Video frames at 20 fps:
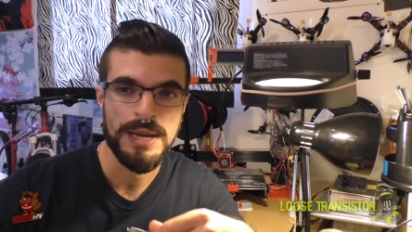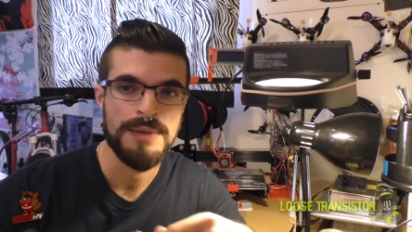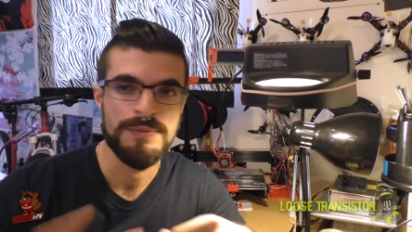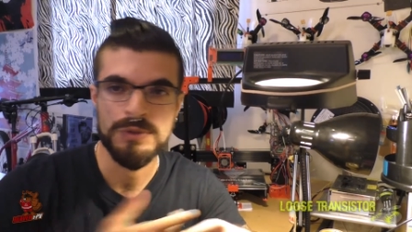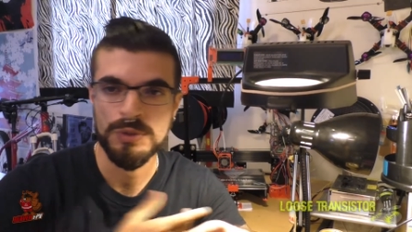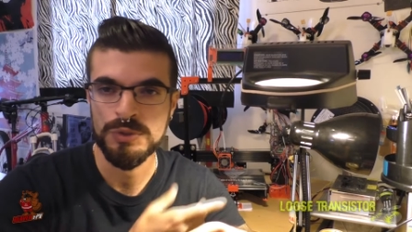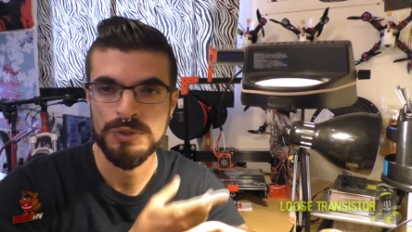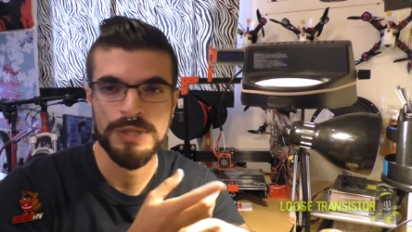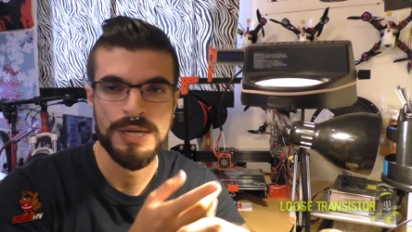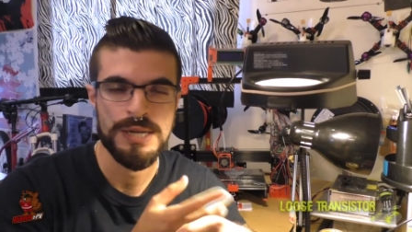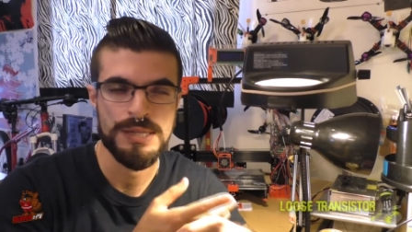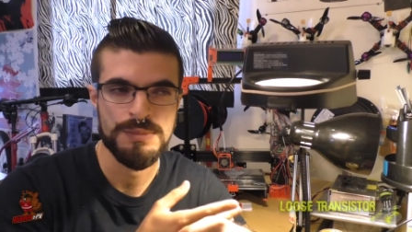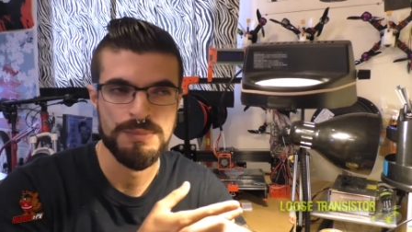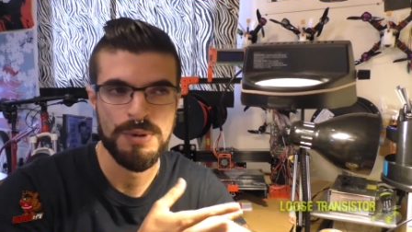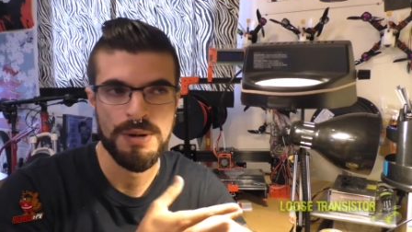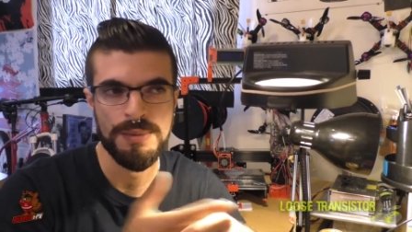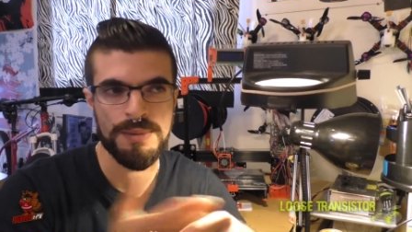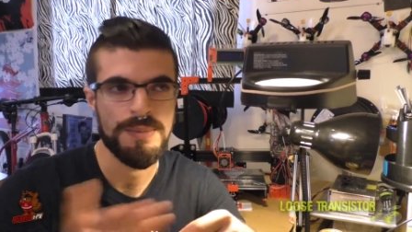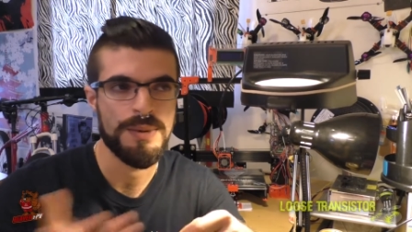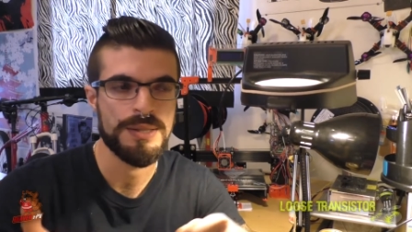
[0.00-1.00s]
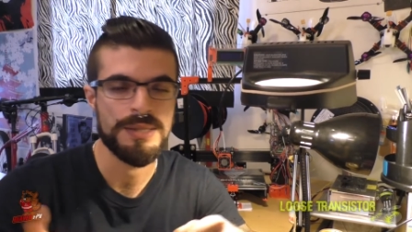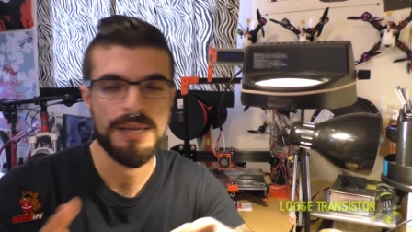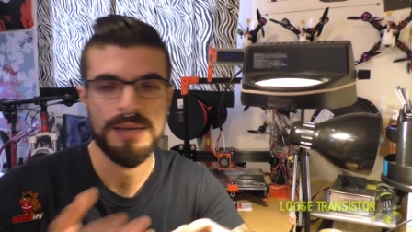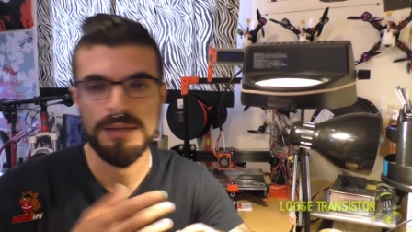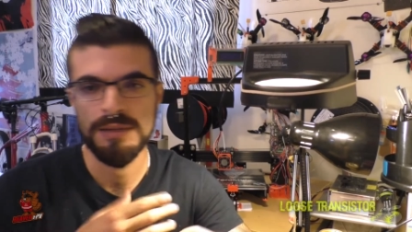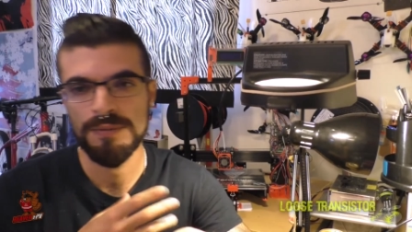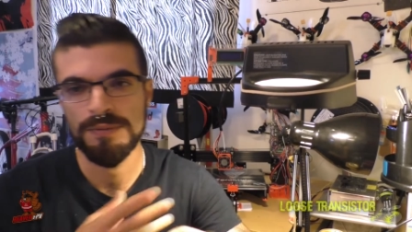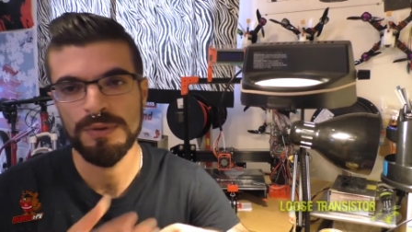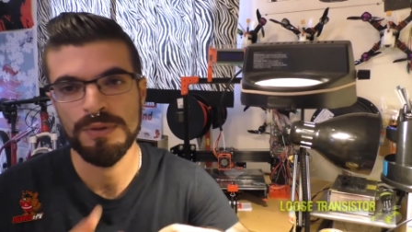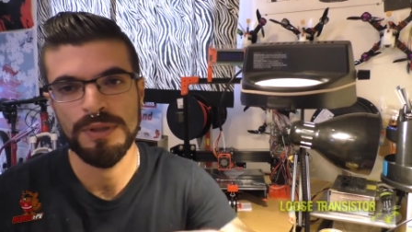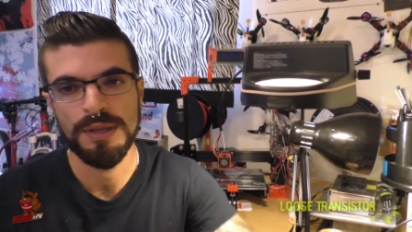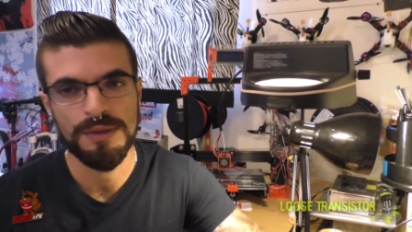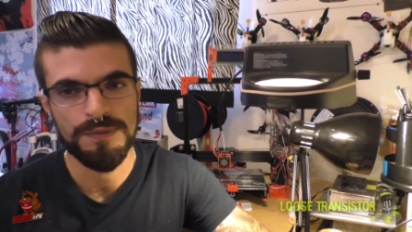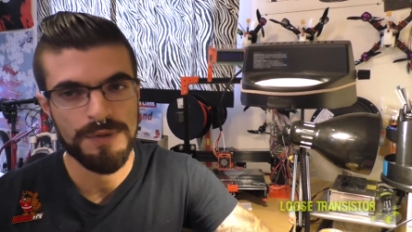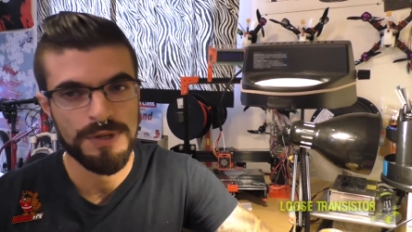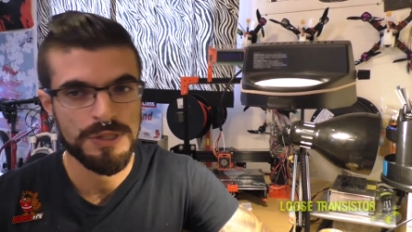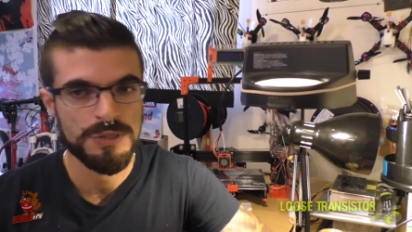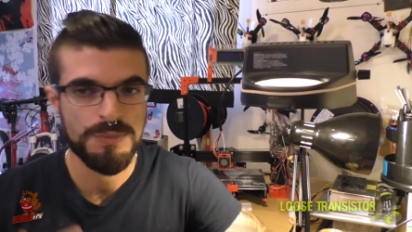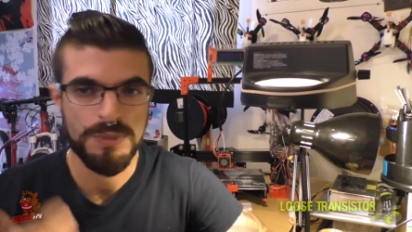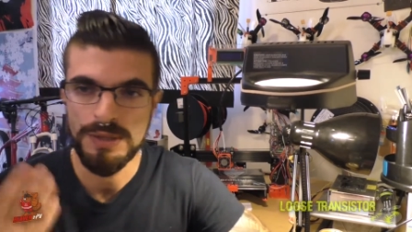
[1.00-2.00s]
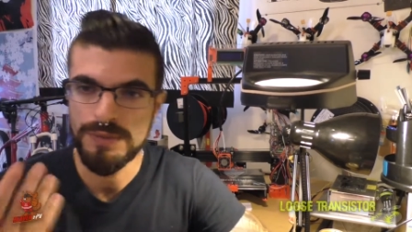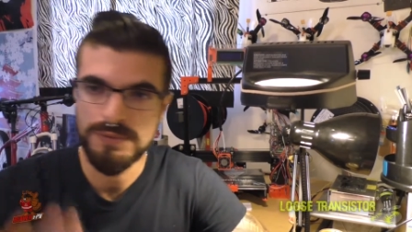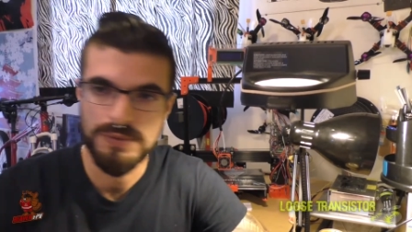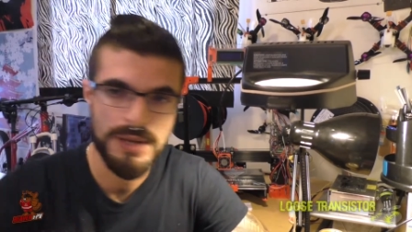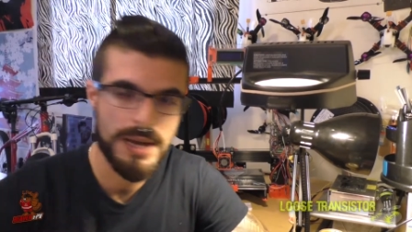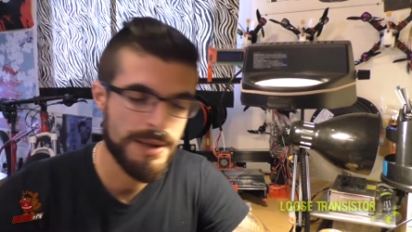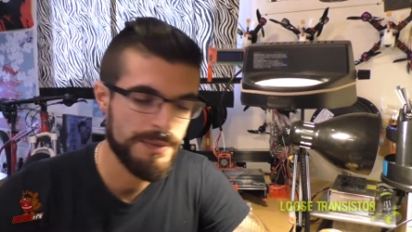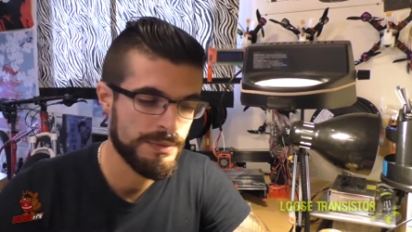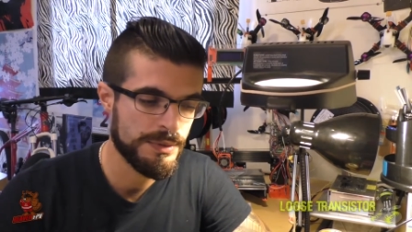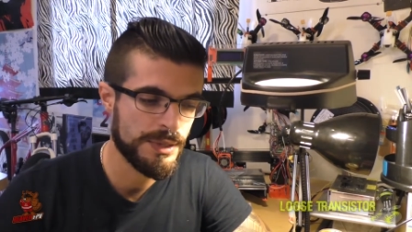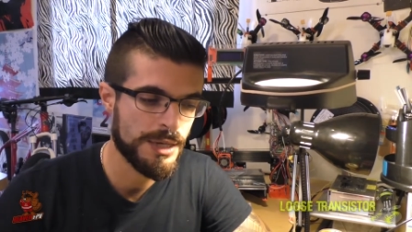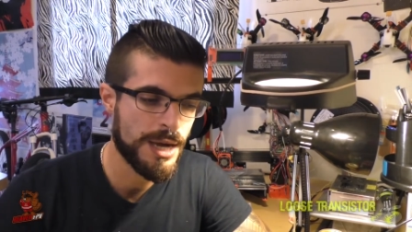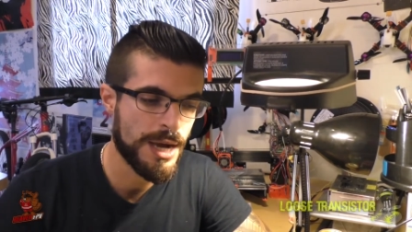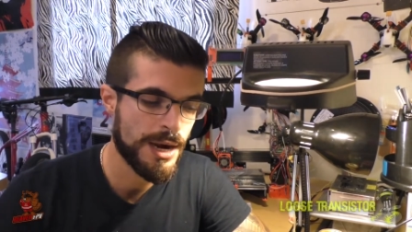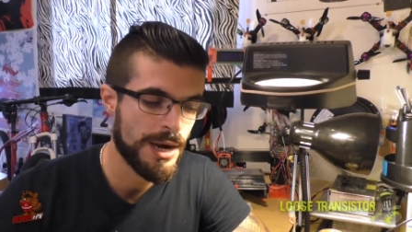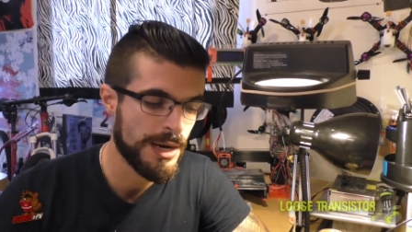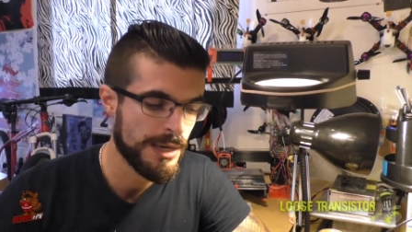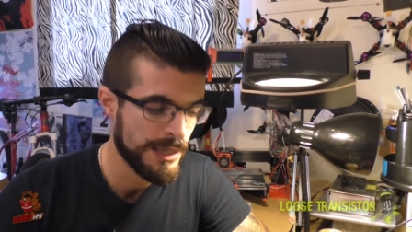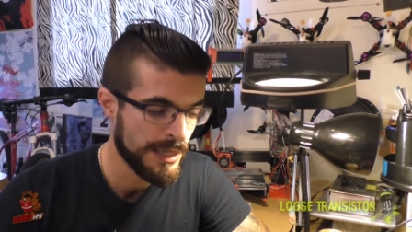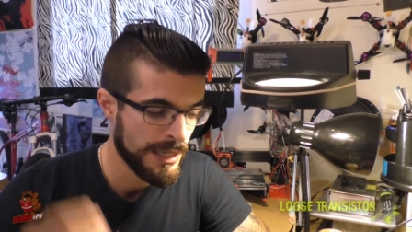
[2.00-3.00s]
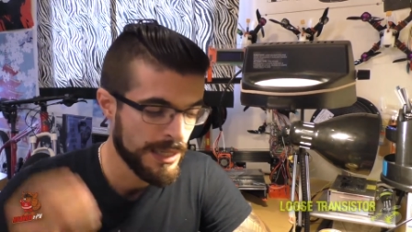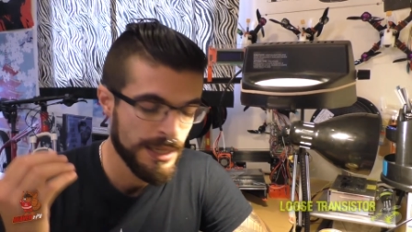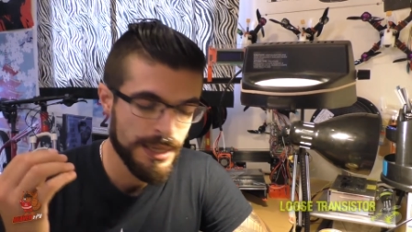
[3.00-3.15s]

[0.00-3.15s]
I've told you guys probably about that in a few of the other videos, but if you haven't caught on,